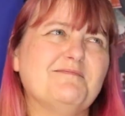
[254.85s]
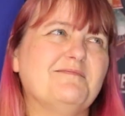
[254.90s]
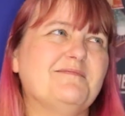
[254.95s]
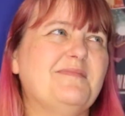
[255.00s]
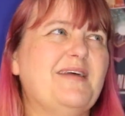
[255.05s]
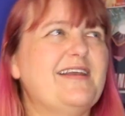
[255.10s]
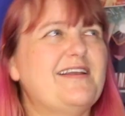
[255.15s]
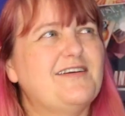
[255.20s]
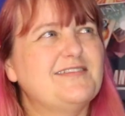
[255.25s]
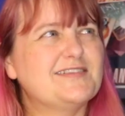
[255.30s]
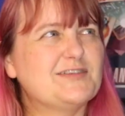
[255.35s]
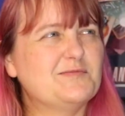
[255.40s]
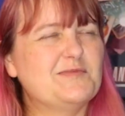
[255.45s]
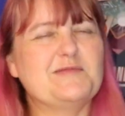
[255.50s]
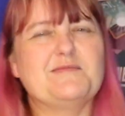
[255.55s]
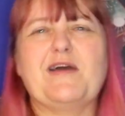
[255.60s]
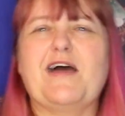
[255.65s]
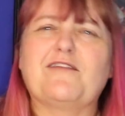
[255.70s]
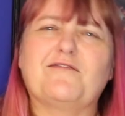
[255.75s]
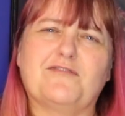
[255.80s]
Might also be
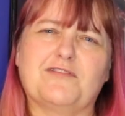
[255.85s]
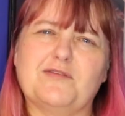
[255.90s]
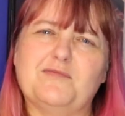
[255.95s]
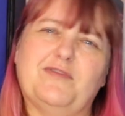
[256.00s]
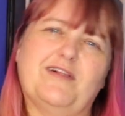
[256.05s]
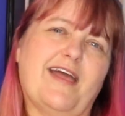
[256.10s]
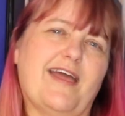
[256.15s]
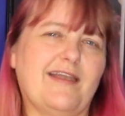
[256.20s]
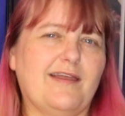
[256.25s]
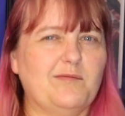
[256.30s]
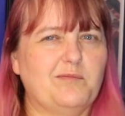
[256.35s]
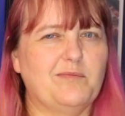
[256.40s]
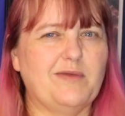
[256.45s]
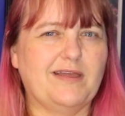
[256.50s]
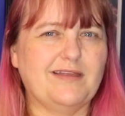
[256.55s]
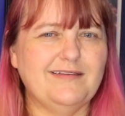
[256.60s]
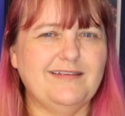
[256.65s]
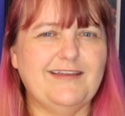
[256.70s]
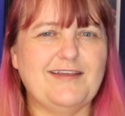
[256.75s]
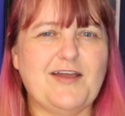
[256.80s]
bad for the planet,
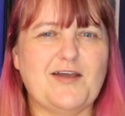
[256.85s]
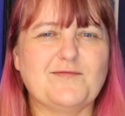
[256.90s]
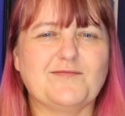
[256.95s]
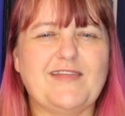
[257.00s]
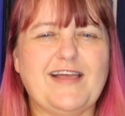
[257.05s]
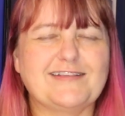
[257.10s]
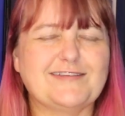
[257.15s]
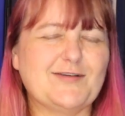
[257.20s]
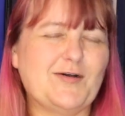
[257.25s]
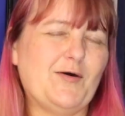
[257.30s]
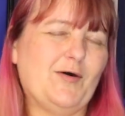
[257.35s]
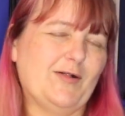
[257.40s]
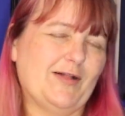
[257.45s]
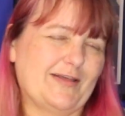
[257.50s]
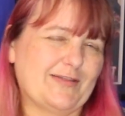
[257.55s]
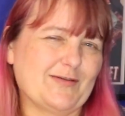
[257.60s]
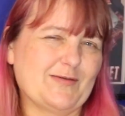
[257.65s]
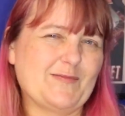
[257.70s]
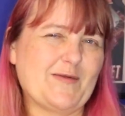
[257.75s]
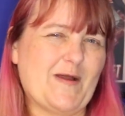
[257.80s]
but that's a whole
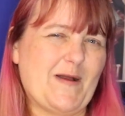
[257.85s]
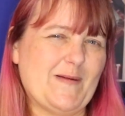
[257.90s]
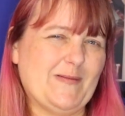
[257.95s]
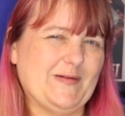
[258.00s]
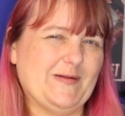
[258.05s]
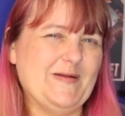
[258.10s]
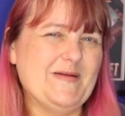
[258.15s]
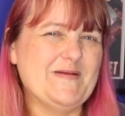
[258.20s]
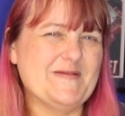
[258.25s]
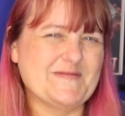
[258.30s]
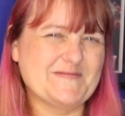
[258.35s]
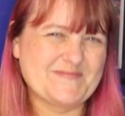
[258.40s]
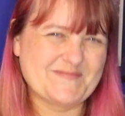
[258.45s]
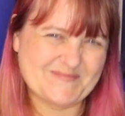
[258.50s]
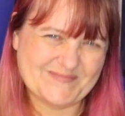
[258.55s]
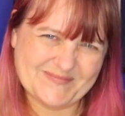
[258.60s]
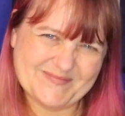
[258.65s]
other problem.